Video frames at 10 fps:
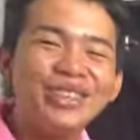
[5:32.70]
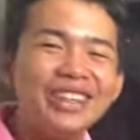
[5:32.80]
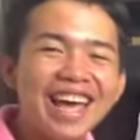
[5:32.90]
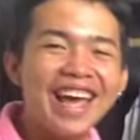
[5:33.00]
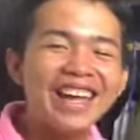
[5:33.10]

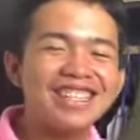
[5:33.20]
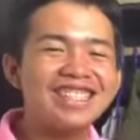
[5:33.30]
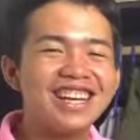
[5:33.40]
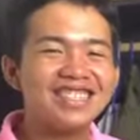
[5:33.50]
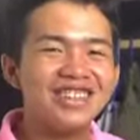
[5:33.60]
today,
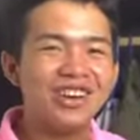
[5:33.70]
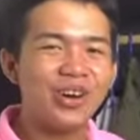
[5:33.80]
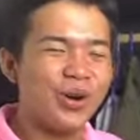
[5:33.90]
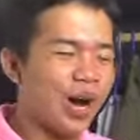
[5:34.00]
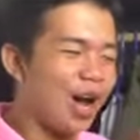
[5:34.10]
it's just, you
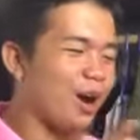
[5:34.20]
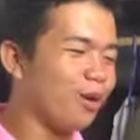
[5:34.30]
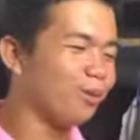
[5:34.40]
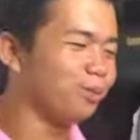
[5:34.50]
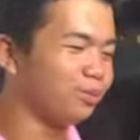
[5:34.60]
know,
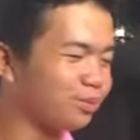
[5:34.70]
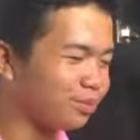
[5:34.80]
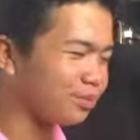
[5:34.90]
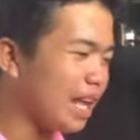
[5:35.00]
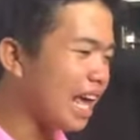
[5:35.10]

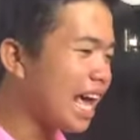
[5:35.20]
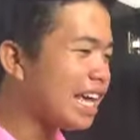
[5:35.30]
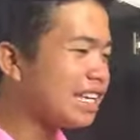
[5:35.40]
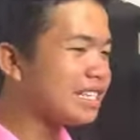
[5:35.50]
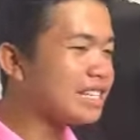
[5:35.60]

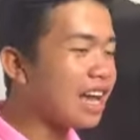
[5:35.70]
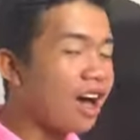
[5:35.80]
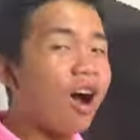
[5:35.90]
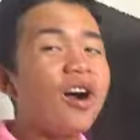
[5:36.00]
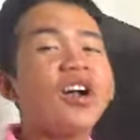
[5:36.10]
as a
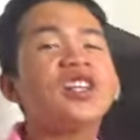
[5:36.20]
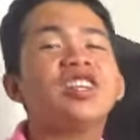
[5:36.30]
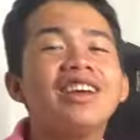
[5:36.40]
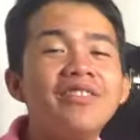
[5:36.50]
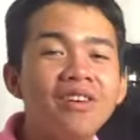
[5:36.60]
heart
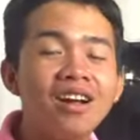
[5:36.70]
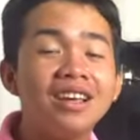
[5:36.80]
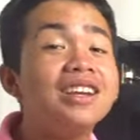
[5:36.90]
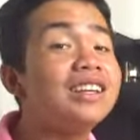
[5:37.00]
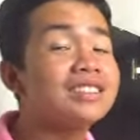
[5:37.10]

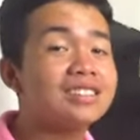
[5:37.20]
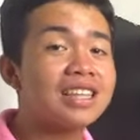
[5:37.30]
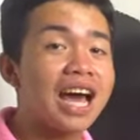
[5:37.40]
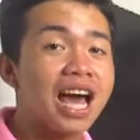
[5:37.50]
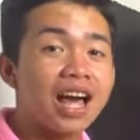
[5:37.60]

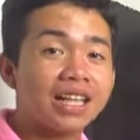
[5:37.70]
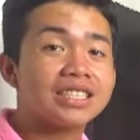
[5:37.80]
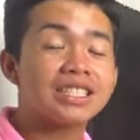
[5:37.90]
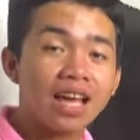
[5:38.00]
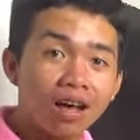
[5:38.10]
evangelista
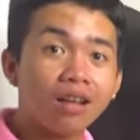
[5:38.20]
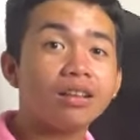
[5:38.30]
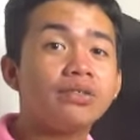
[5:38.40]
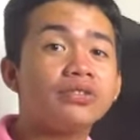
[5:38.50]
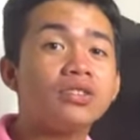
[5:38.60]

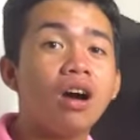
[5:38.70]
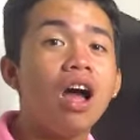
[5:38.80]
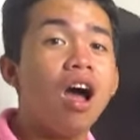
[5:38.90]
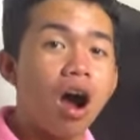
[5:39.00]
self, no?